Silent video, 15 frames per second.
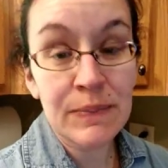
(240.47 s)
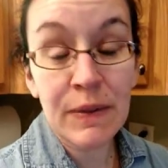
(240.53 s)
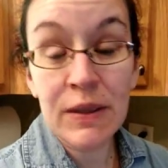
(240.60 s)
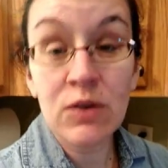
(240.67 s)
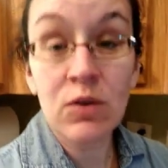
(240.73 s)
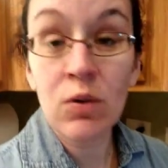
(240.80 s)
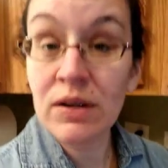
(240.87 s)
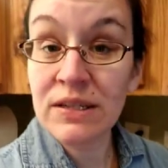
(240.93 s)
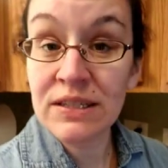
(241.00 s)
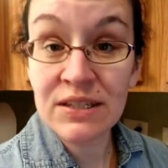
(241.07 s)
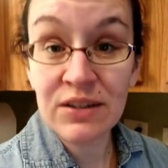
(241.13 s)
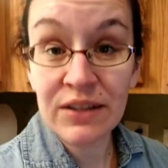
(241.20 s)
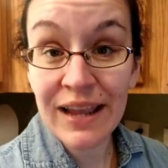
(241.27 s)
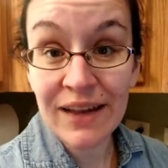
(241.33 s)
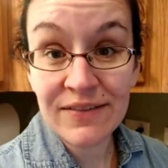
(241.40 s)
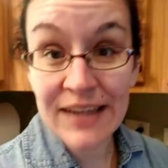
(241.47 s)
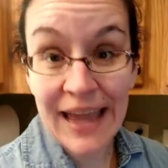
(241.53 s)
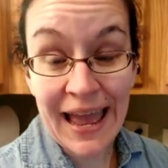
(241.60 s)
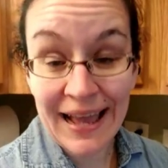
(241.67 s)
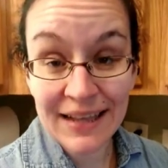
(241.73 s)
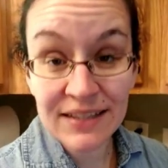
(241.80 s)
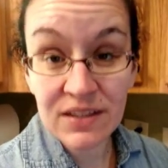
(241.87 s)
but you don't necessarily have
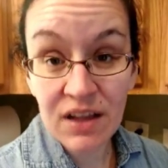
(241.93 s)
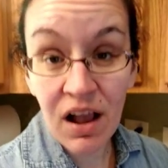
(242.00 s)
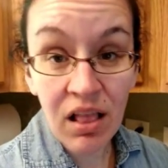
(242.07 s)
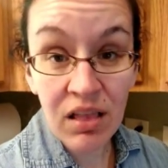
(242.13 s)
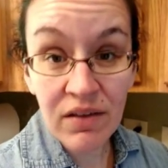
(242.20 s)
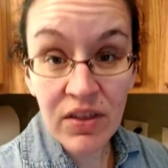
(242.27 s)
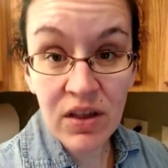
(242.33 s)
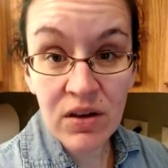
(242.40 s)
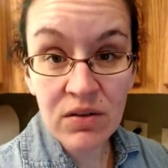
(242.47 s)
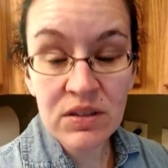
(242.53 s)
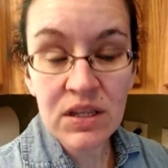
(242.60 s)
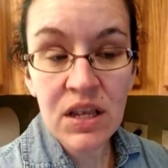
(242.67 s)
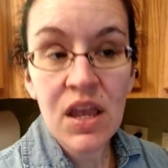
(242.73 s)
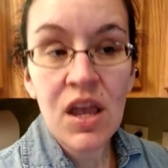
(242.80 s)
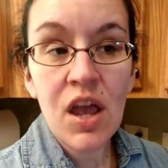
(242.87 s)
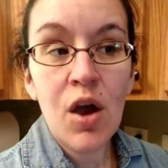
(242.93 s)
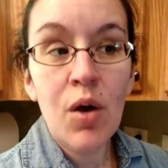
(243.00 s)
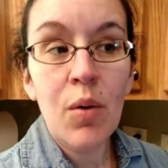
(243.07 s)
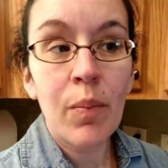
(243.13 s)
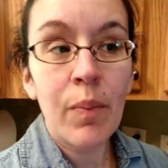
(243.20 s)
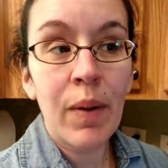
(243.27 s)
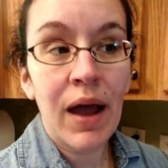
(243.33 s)
to ask all of those.
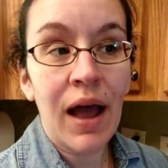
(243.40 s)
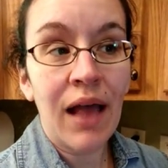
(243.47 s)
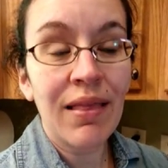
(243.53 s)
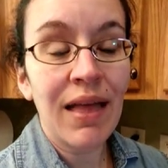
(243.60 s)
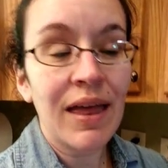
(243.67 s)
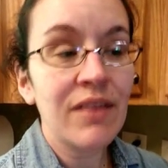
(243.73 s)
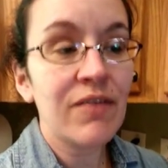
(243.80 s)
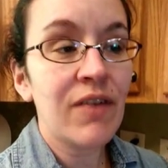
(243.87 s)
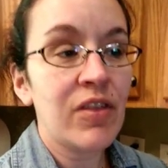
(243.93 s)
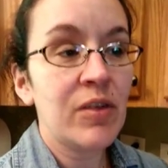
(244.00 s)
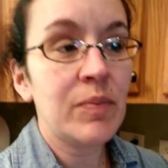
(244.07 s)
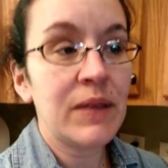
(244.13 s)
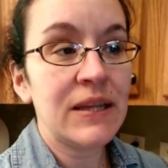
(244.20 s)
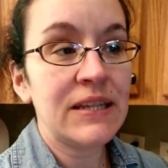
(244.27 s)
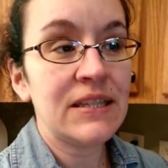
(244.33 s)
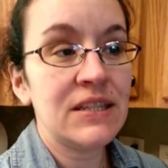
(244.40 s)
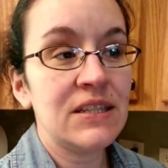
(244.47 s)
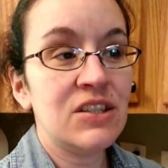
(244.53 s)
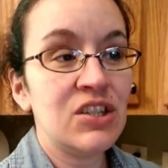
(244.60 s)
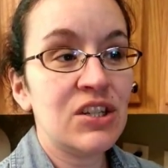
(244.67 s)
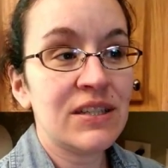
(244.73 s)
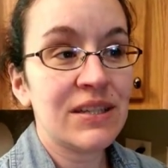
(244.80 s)
But a lot of other places
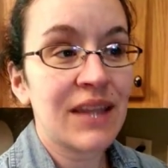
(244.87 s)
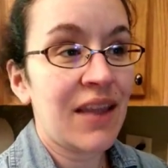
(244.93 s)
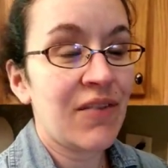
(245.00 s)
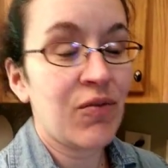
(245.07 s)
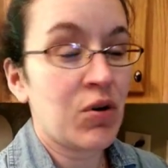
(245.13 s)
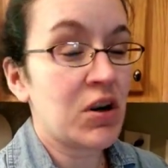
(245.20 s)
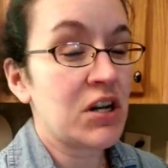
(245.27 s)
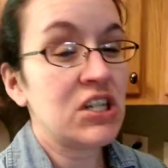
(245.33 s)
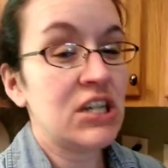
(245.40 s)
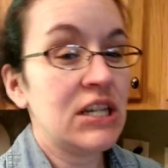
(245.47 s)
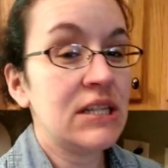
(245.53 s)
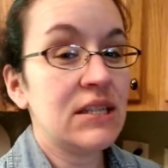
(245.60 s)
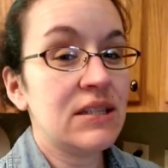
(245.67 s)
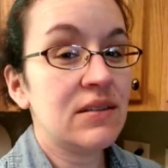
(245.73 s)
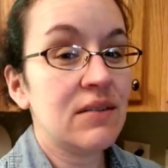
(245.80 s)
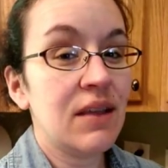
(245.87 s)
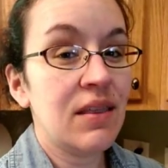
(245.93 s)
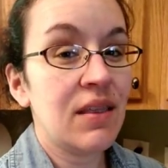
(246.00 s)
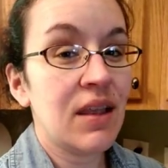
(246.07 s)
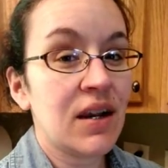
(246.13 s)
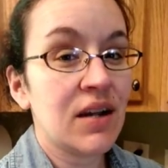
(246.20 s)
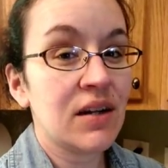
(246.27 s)
just gave worksheets
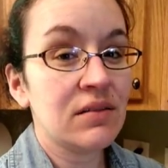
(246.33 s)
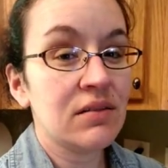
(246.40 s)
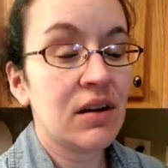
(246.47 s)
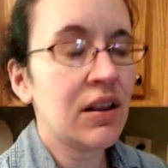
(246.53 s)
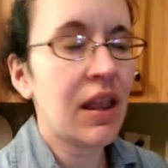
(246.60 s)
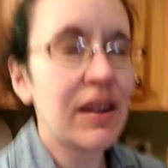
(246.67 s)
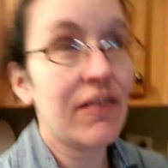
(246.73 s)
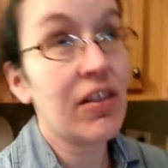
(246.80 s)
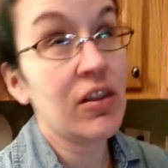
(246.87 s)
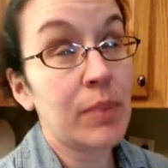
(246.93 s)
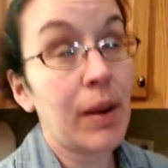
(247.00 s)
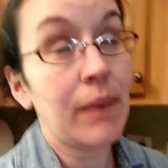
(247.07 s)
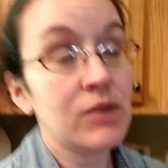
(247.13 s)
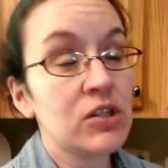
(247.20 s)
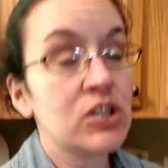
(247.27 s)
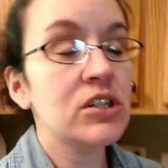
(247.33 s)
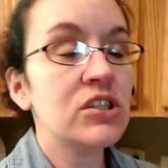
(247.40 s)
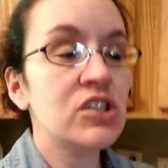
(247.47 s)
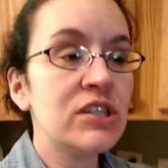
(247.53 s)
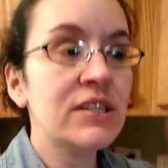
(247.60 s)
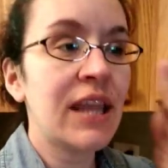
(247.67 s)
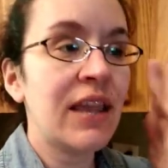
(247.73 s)
in their, or a lot of other publishers
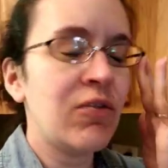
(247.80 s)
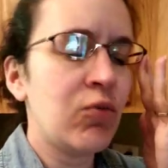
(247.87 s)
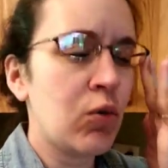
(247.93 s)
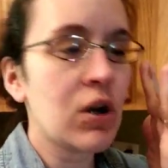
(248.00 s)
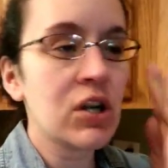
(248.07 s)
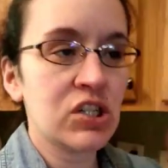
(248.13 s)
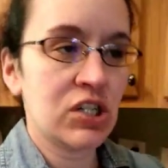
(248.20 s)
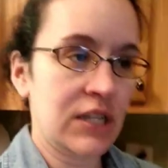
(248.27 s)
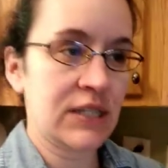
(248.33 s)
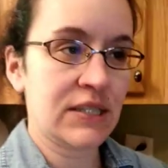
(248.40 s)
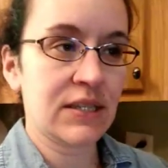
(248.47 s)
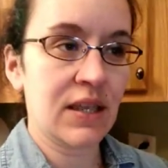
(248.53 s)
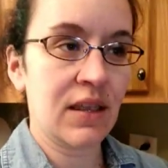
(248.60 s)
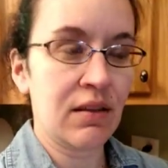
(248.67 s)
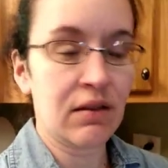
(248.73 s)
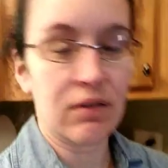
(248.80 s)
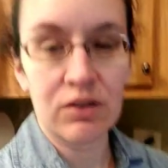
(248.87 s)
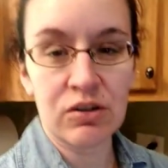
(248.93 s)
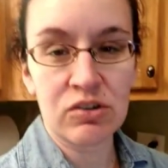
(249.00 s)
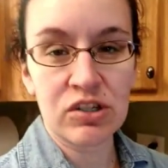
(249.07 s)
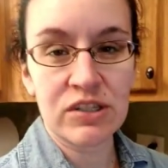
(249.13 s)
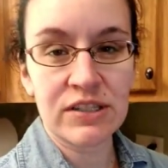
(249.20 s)
just gave worksheets in their
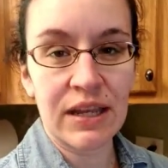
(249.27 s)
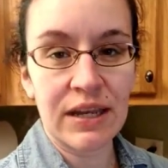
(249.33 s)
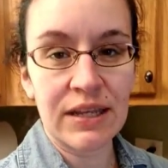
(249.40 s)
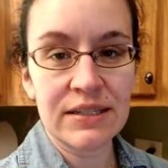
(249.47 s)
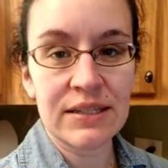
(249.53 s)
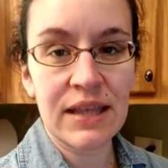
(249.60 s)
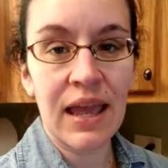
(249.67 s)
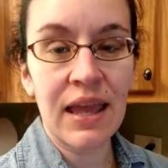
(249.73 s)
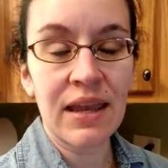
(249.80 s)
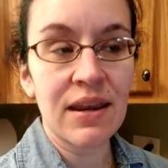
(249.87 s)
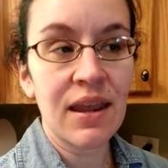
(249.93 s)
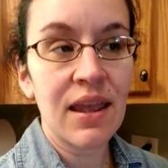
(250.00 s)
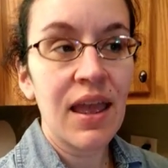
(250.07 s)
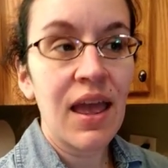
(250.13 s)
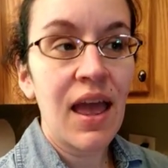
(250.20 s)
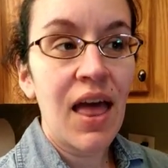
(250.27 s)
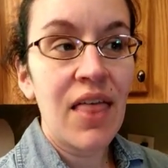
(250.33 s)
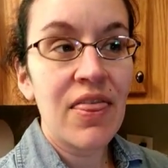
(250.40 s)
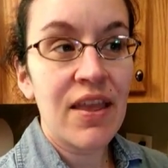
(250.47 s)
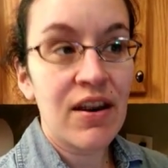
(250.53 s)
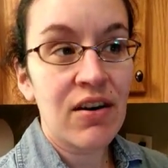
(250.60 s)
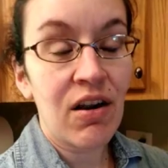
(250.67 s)
literature studies. And
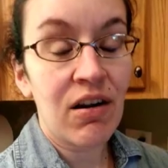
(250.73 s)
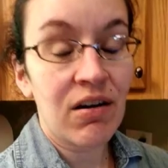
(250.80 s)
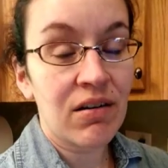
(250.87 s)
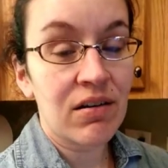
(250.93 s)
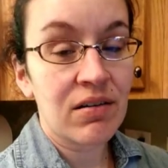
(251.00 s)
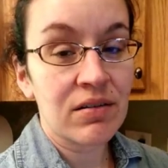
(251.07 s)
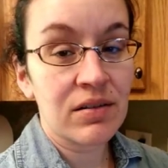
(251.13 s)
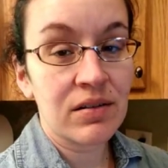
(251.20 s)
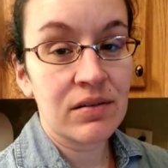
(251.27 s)
there are